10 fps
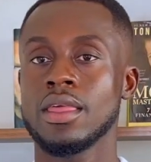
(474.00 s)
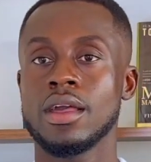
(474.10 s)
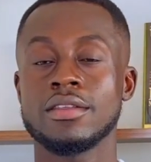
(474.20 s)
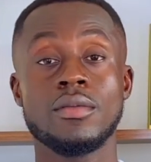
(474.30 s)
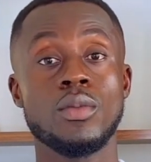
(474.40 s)

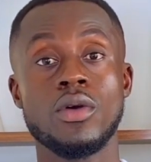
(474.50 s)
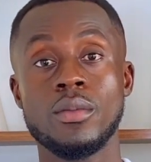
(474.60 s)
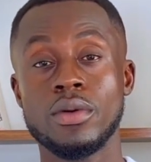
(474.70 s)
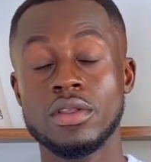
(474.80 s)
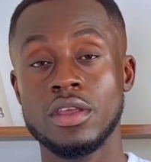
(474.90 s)
and some
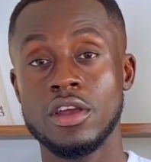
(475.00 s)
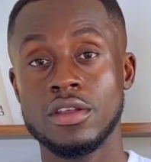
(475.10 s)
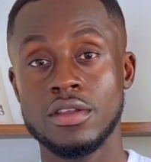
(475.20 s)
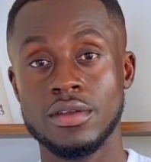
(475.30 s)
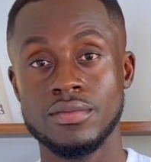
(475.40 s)
important person
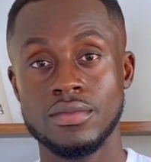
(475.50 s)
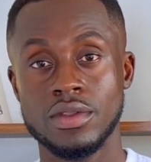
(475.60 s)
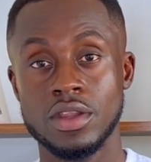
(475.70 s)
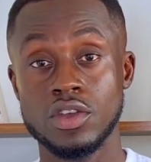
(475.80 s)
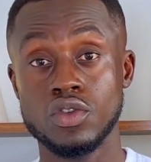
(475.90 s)
hears it.
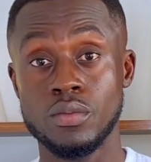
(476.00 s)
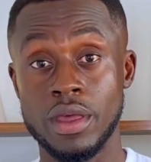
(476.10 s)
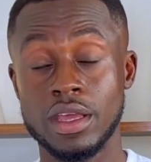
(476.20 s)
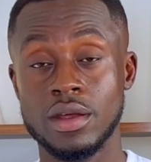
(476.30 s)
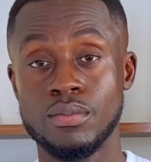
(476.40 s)
They should
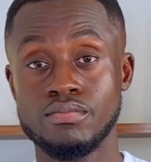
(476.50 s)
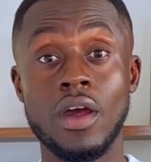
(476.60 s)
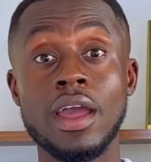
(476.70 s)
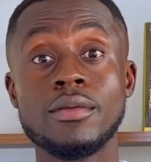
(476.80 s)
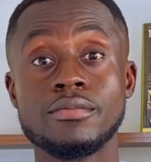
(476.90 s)
make it a
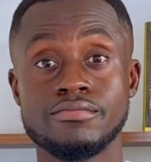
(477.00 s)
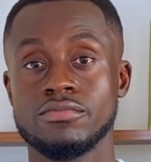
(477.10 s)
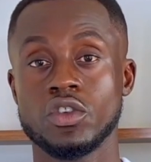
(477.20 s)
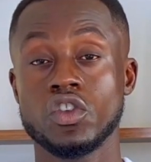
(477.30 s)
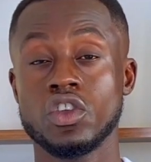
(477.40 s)
crime.
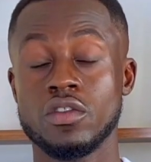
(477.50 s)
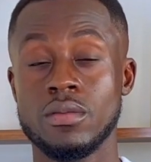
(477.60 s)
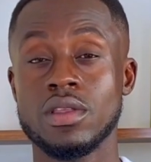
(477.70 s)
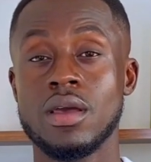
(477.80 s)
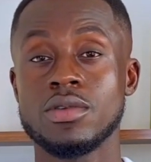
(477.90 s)
You should serve
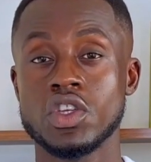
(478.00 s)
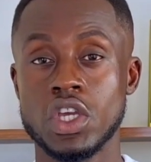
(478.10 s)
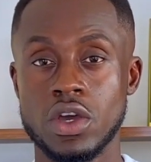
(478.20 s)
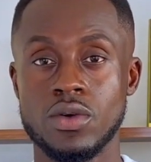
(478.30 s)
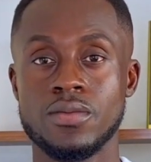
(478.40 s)
some time in
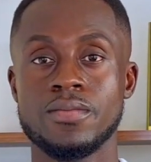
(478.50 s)
jail,